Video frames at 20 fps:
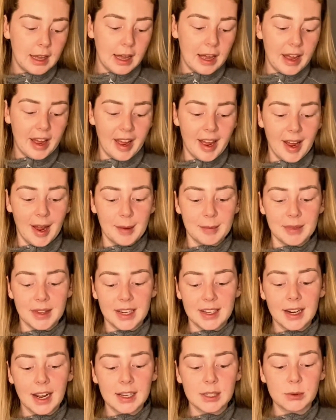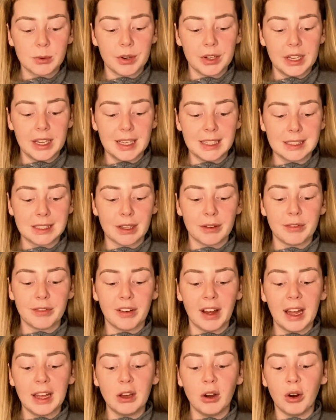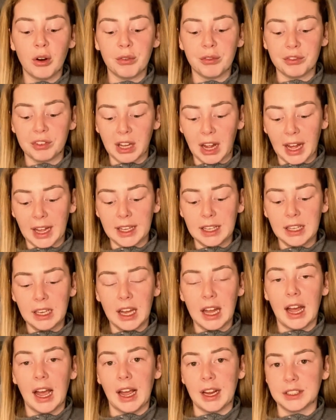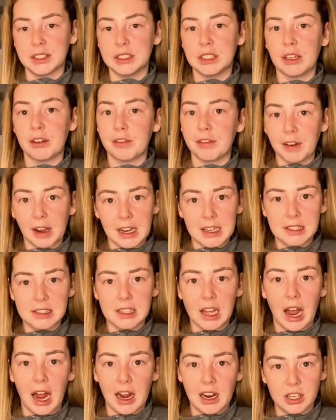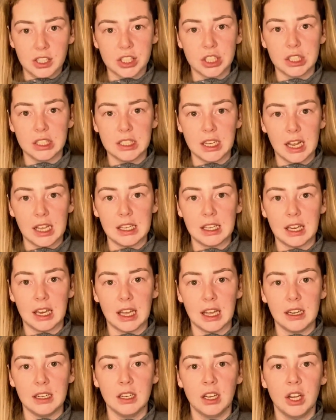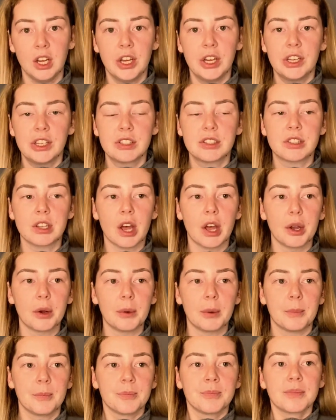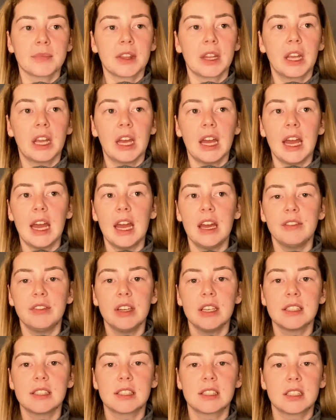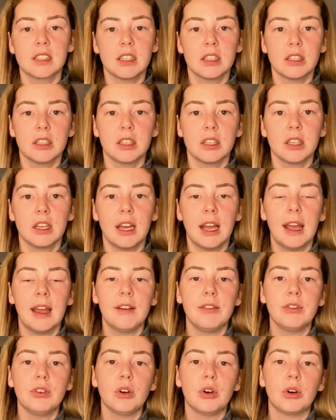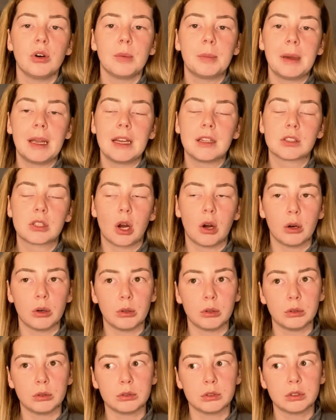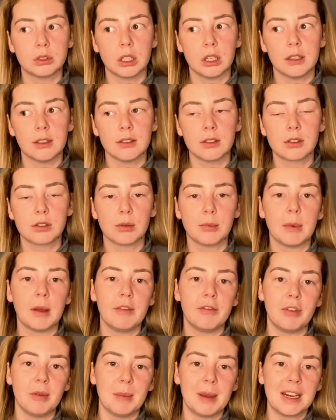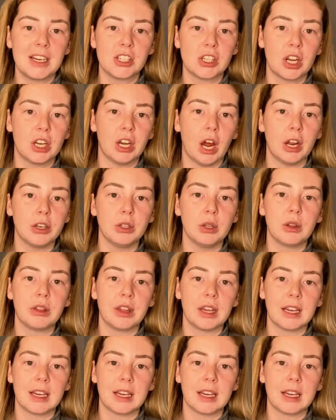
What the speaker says: The next one is fight or flight and fast action taking. So if you're being told some information and you think